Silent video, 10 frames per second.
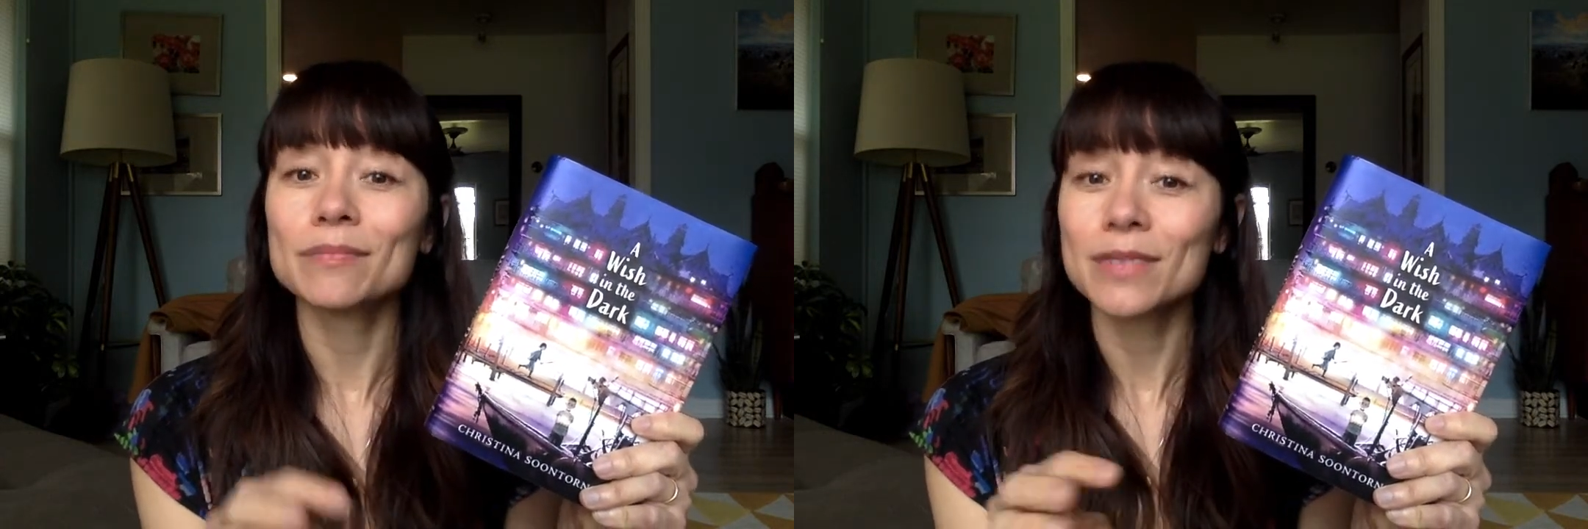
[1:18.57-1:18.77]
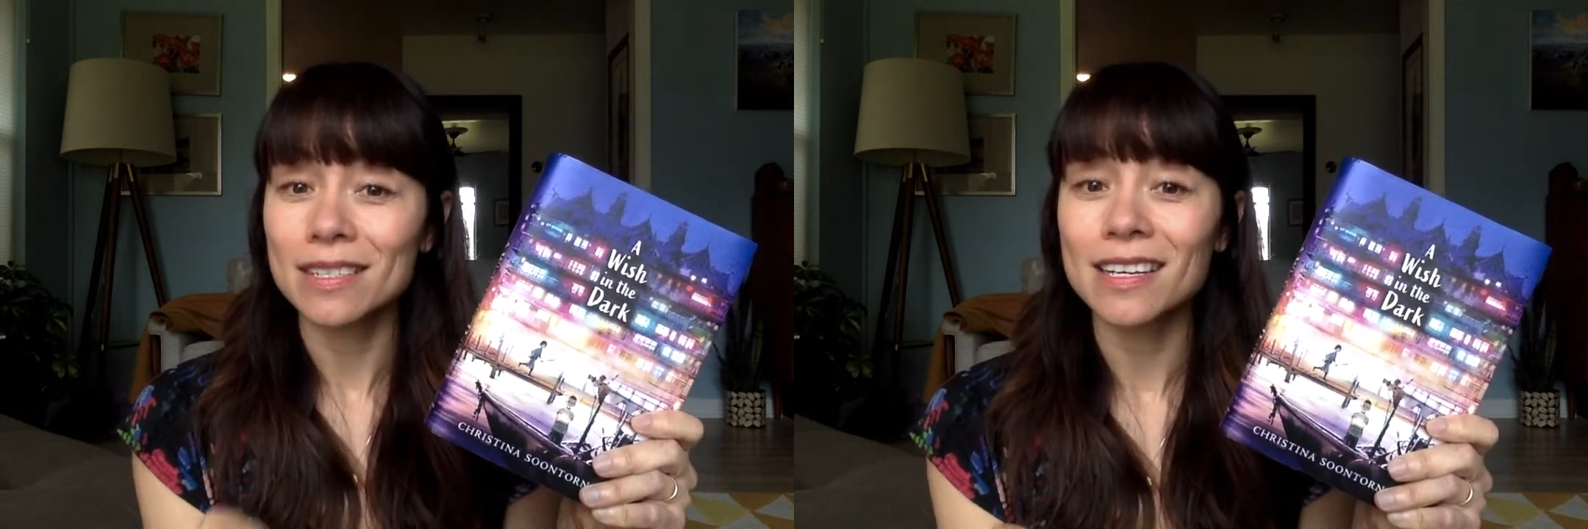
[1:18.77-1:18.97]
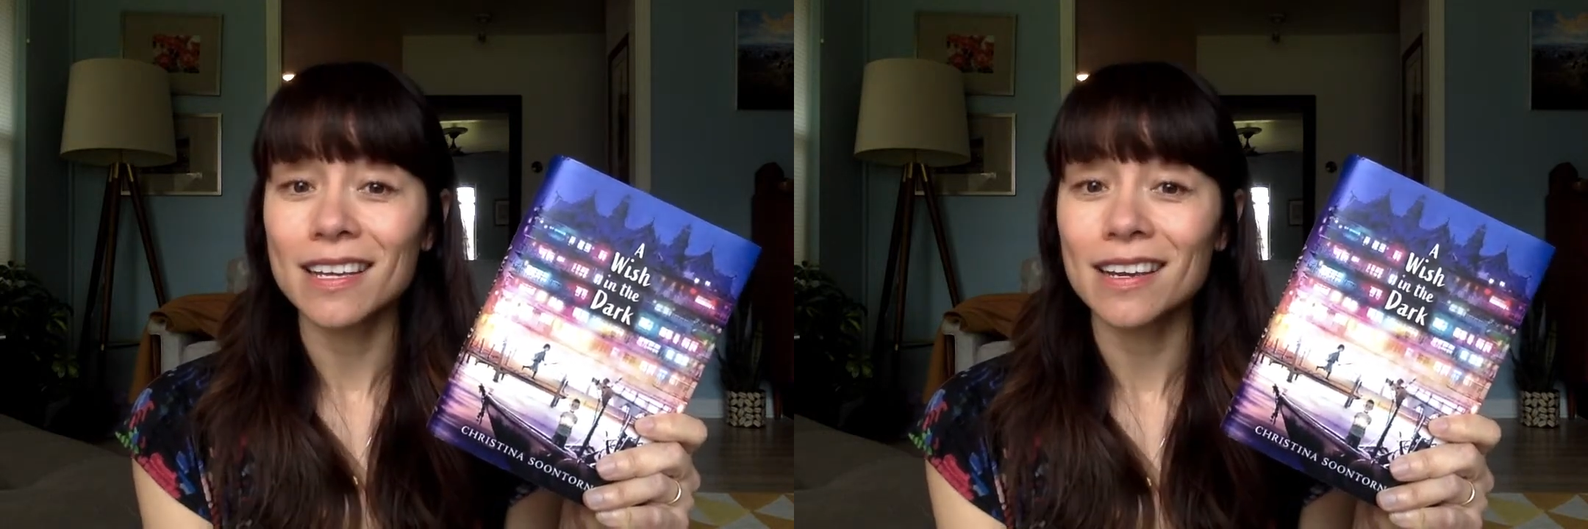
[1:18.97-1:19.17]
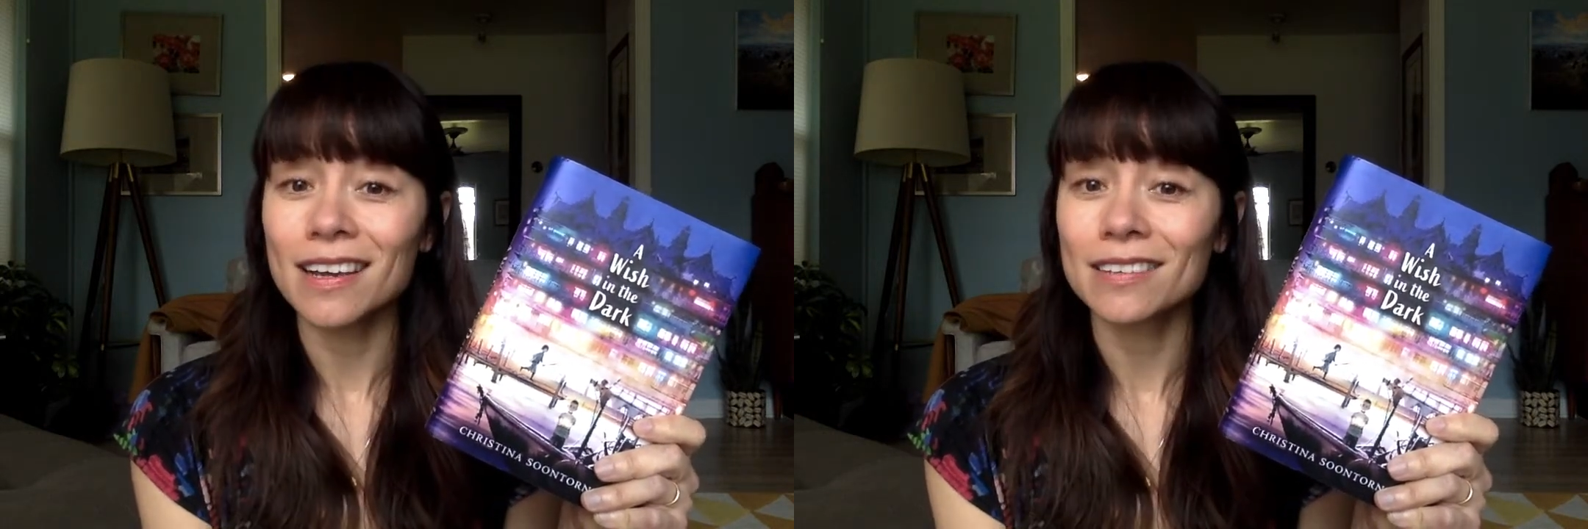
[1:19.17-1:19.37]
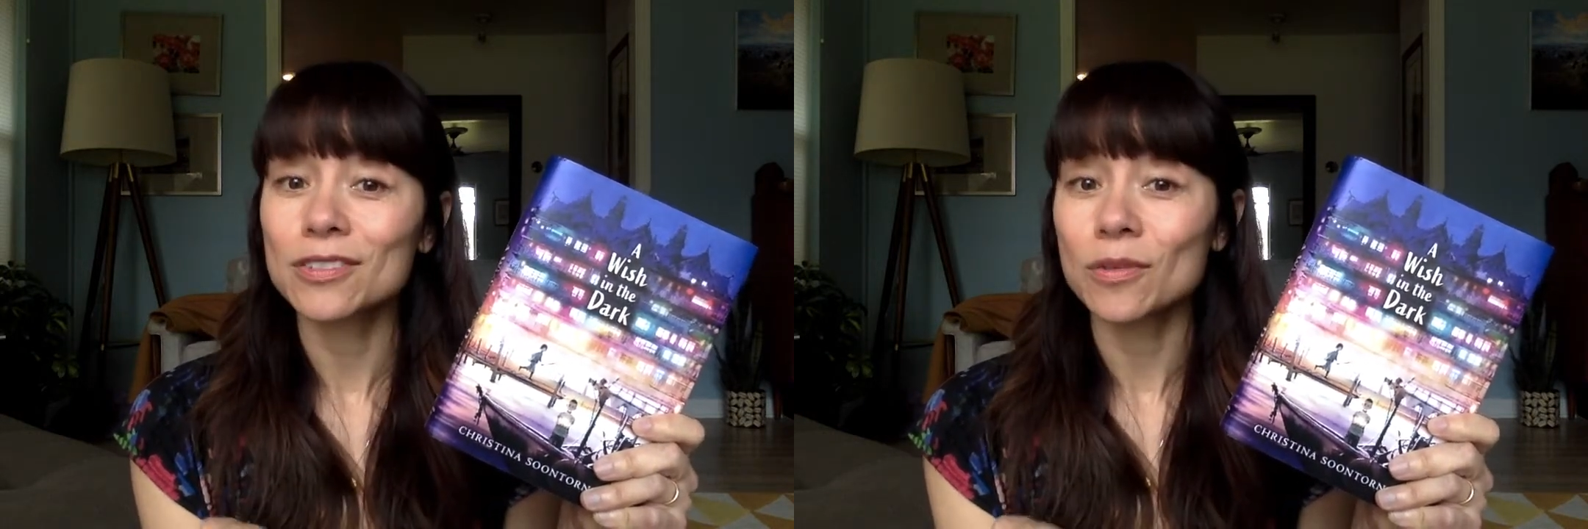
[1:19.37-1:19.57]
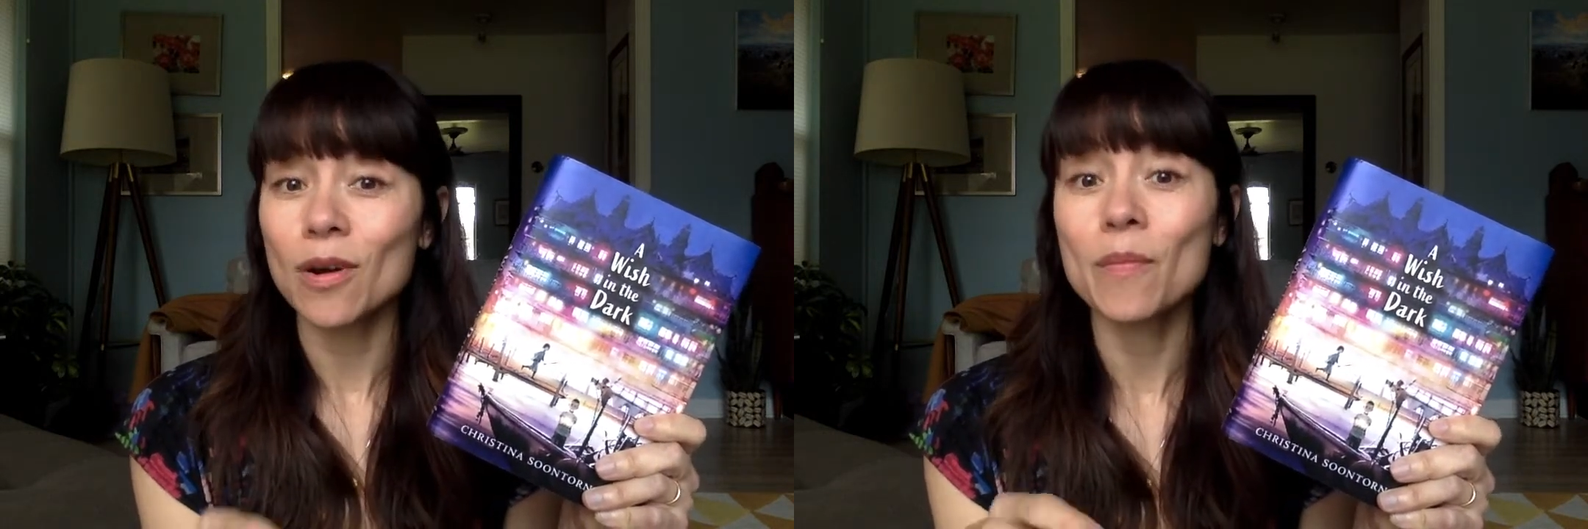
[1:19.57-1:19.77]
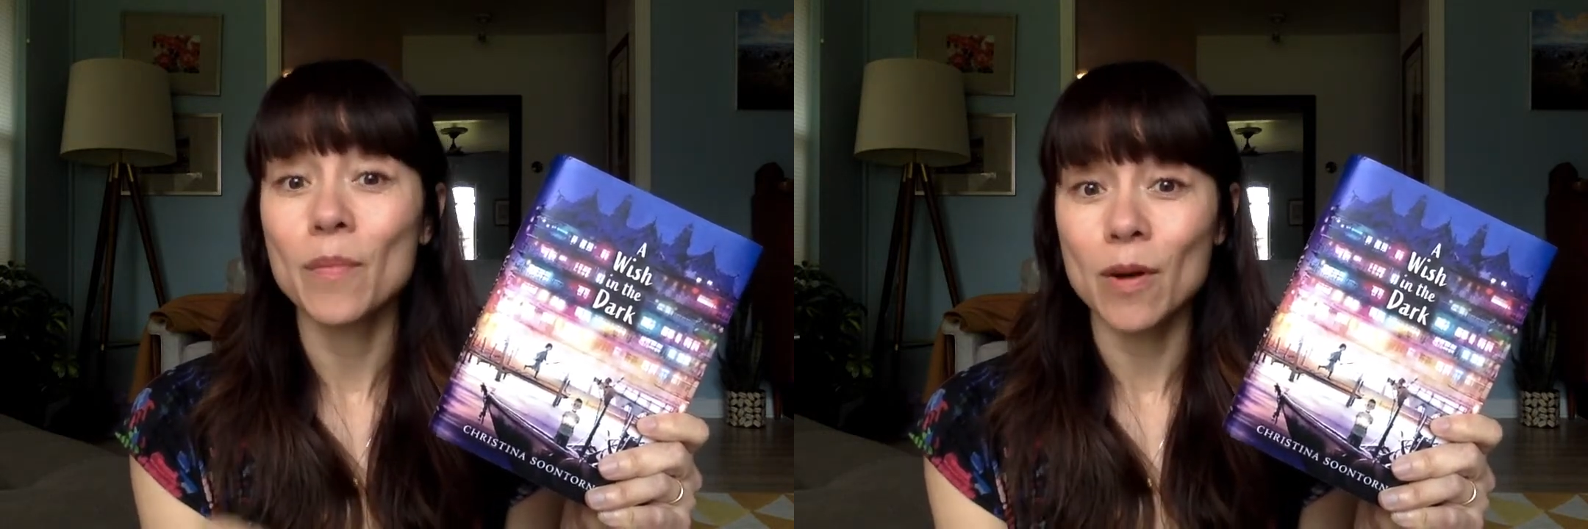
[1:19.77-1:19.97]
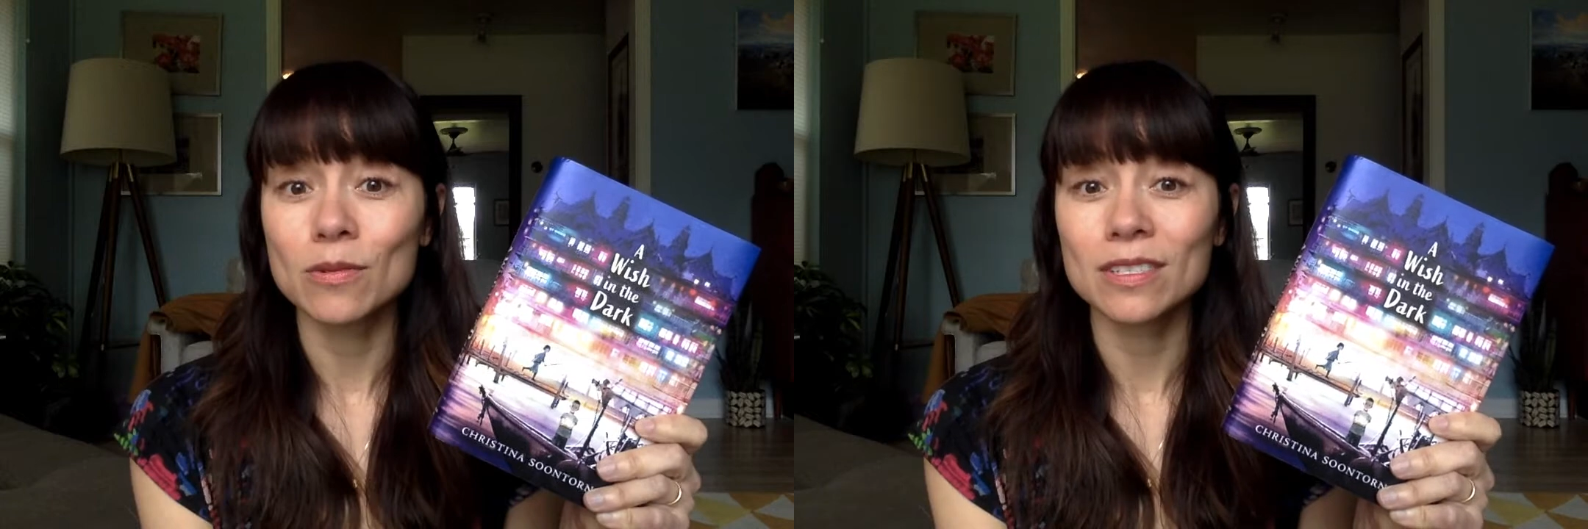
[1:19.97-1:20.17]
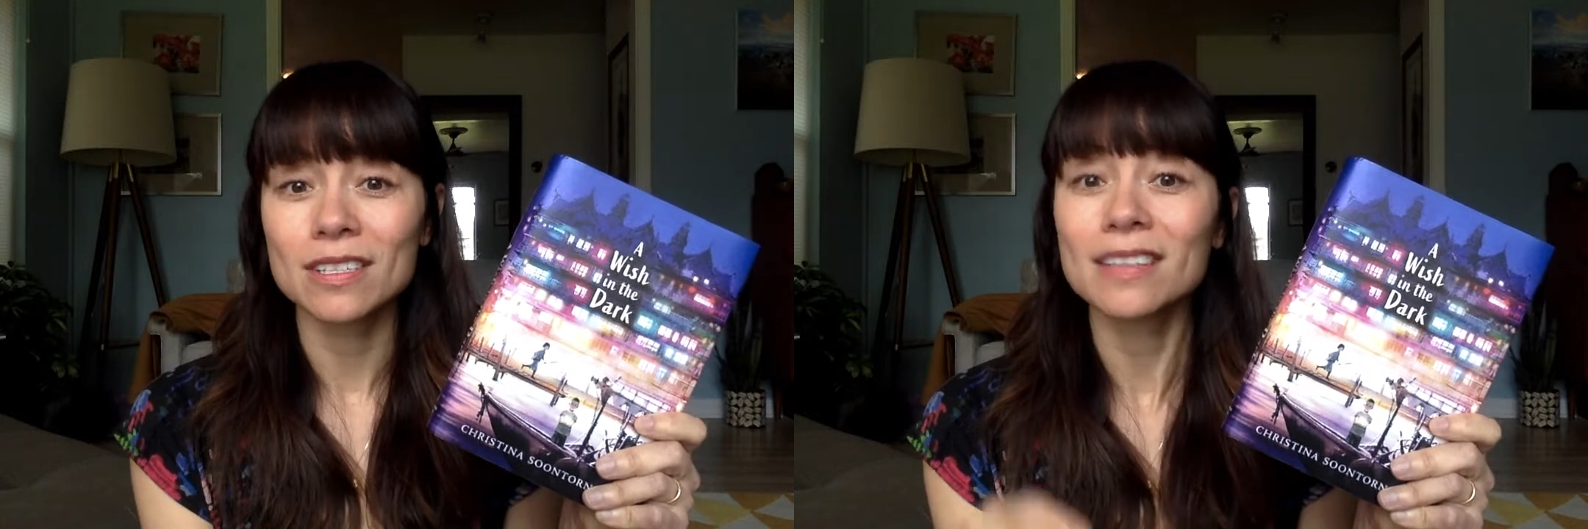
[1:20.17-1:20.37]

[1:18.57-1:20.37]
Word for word: sneaking into a boat